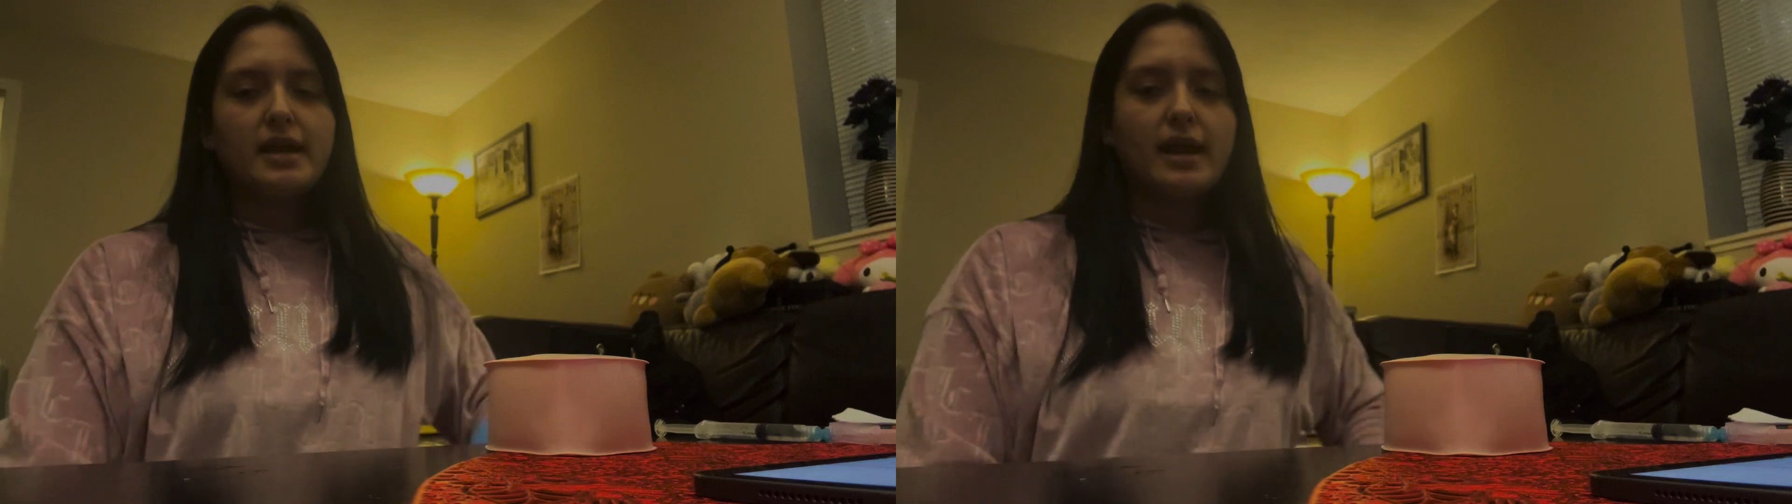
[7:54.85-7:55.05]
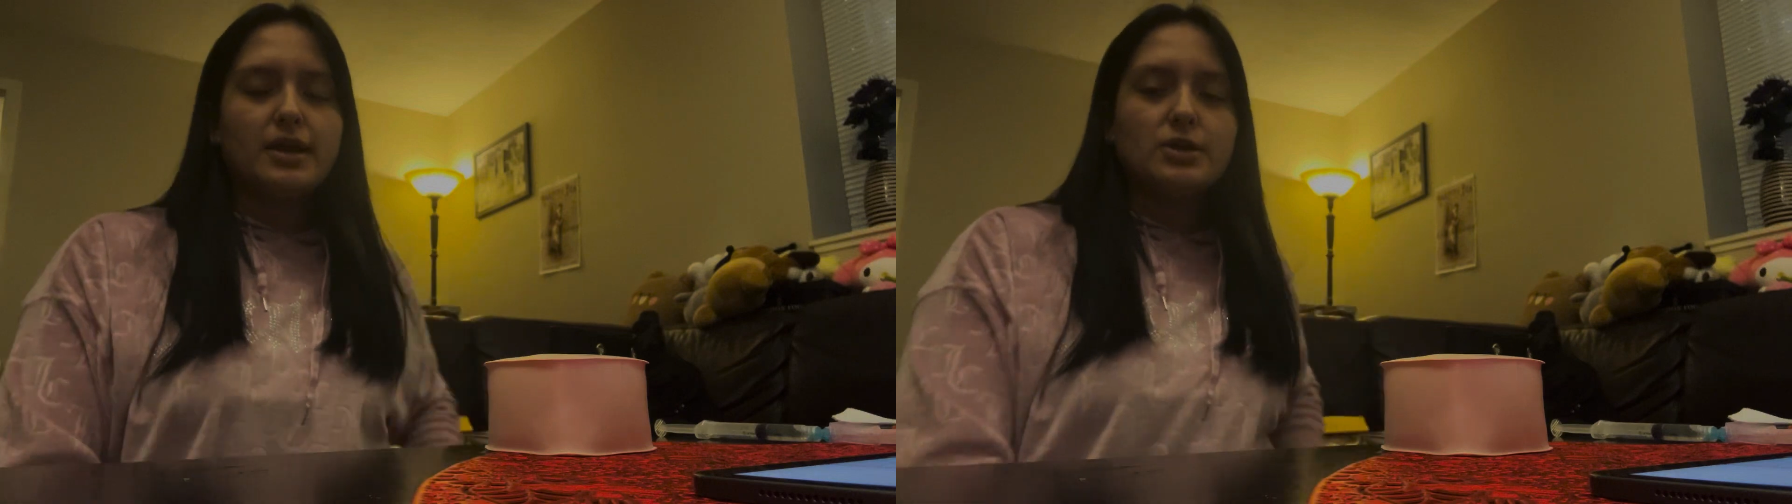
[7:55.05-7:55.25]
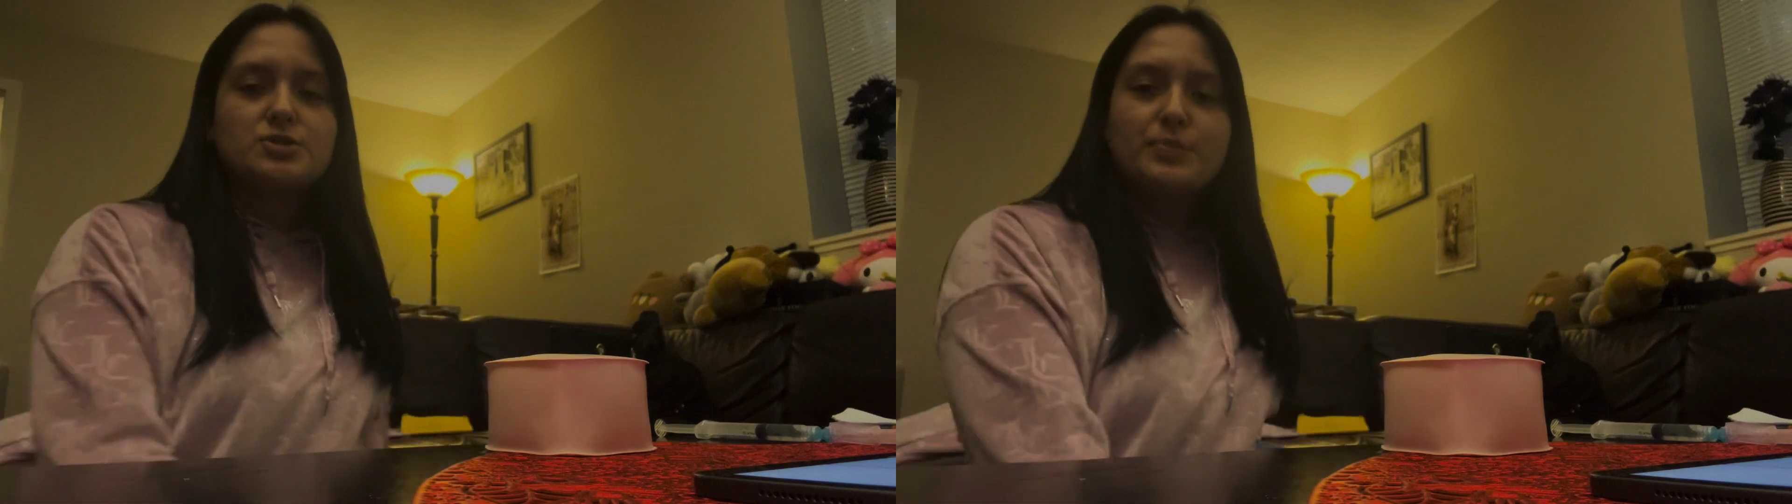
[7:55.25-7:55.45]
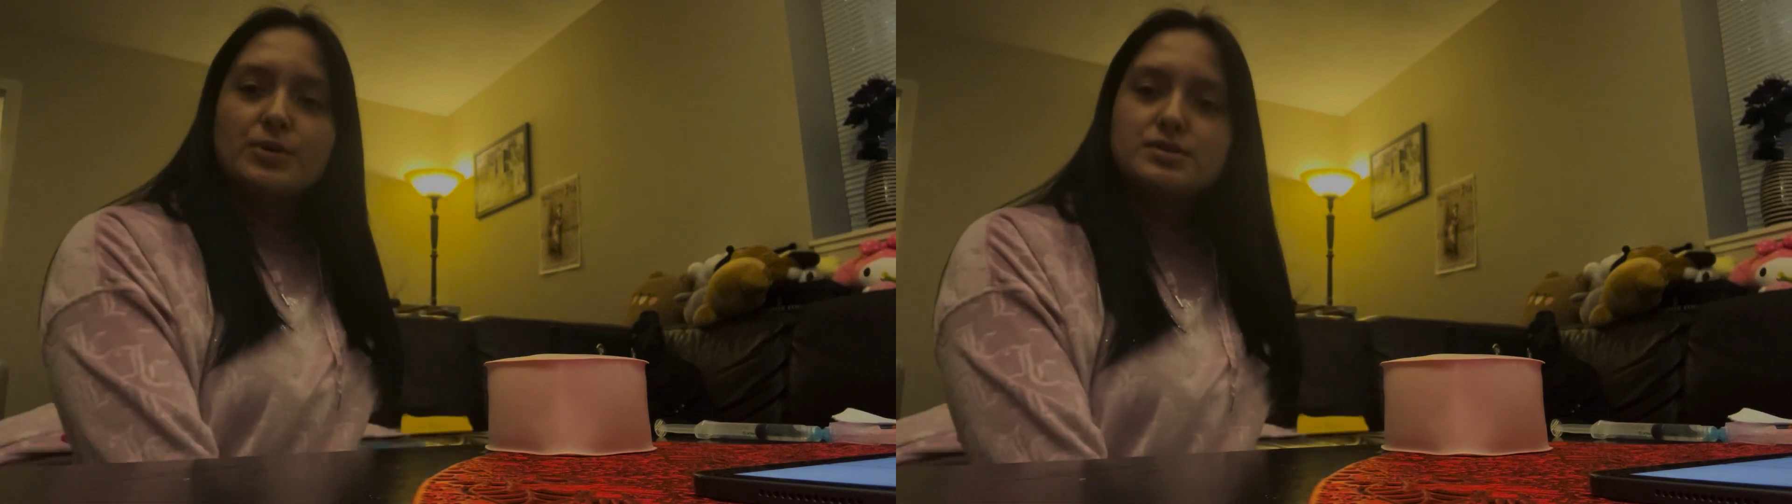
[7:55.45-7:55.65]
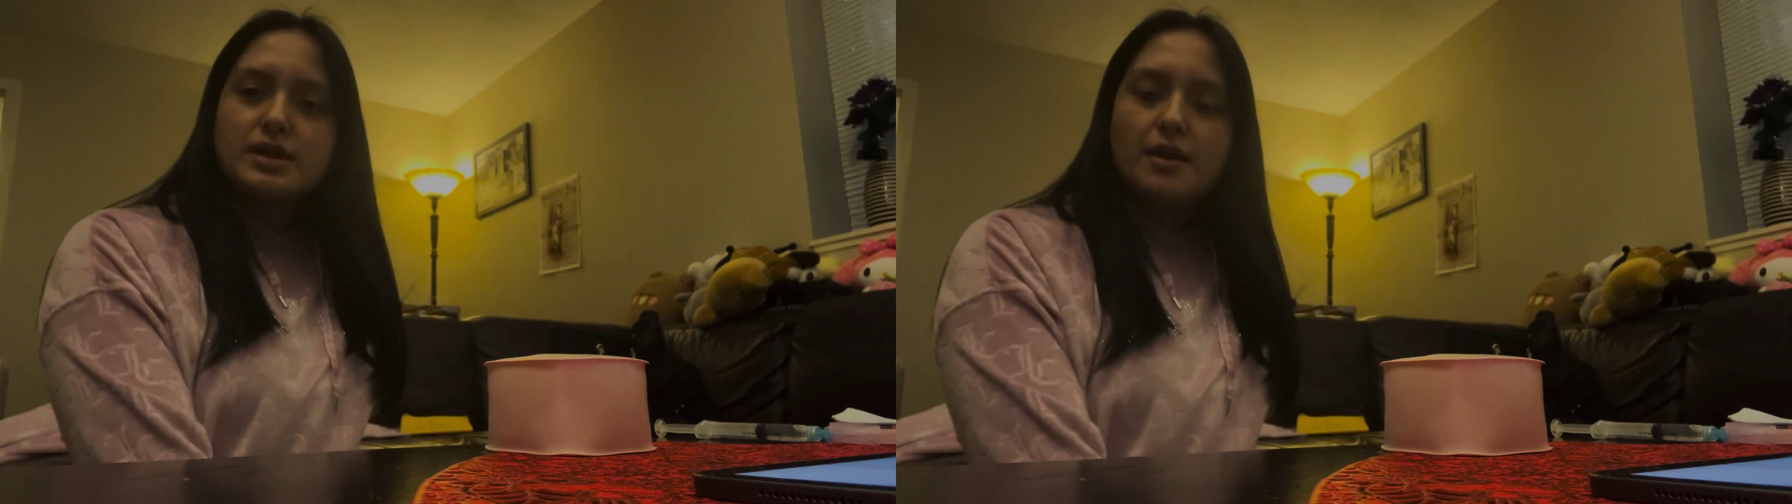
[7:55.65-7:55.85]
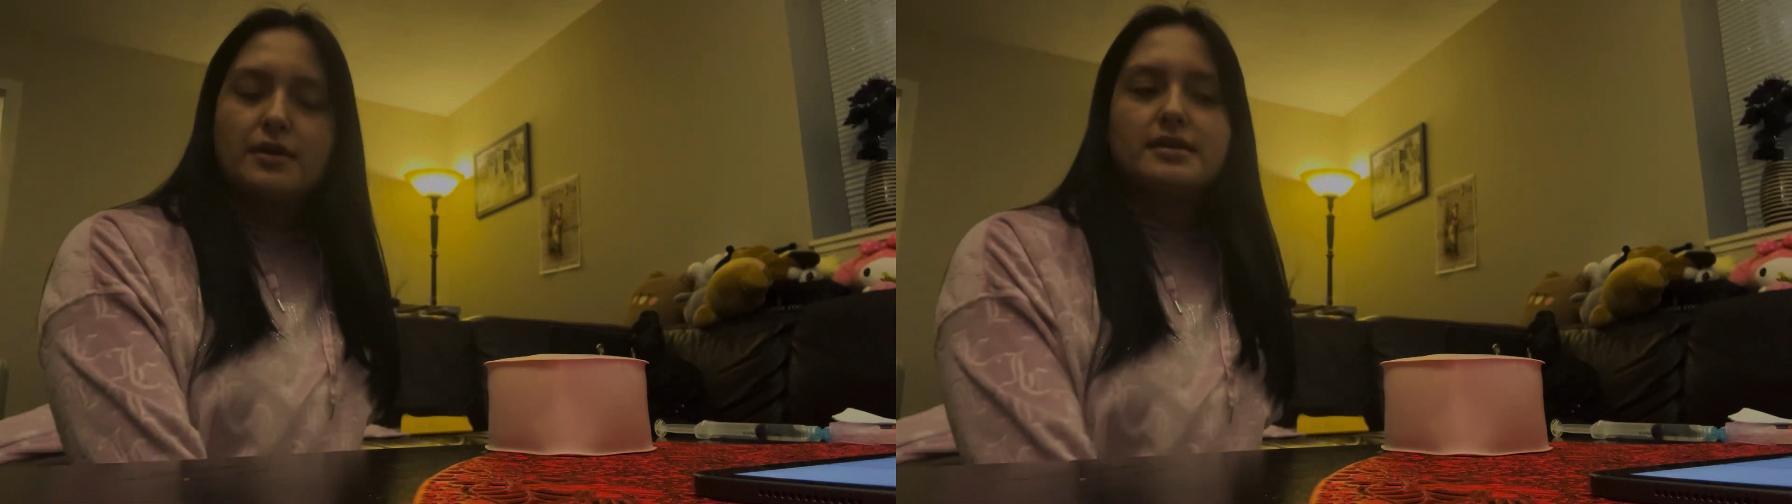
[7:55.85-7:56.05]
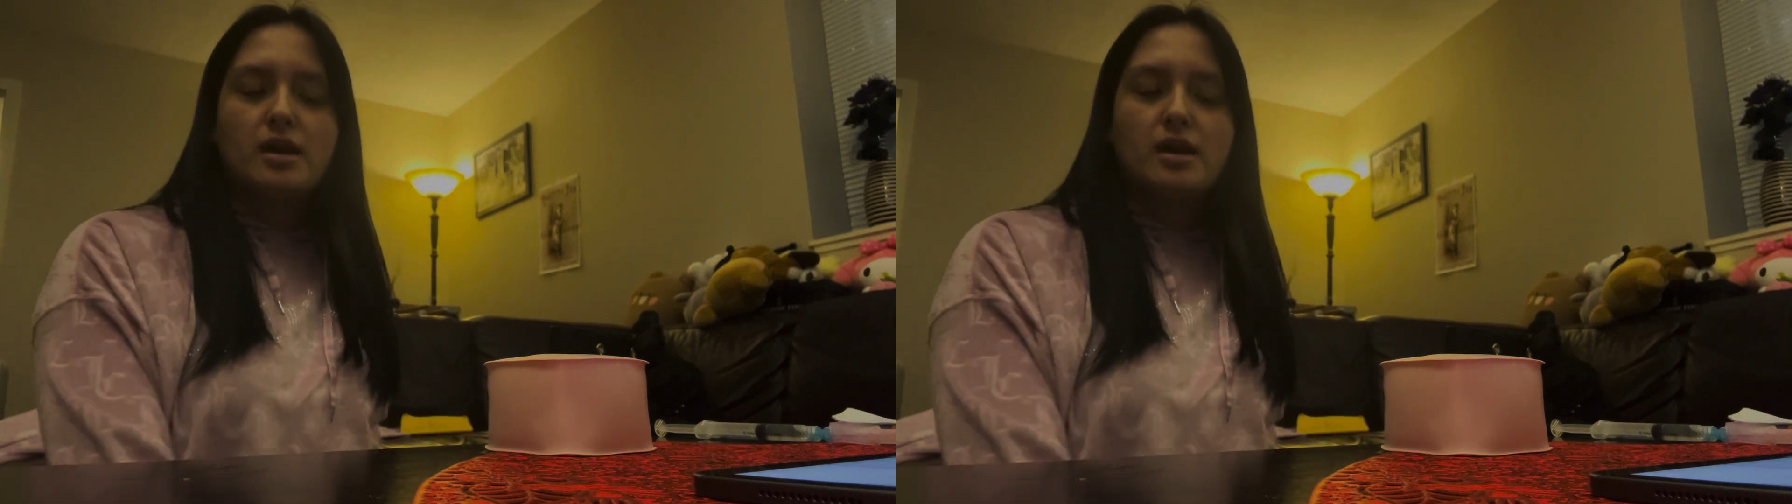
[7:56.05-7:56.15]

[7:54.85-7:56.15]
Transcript: and expose the area that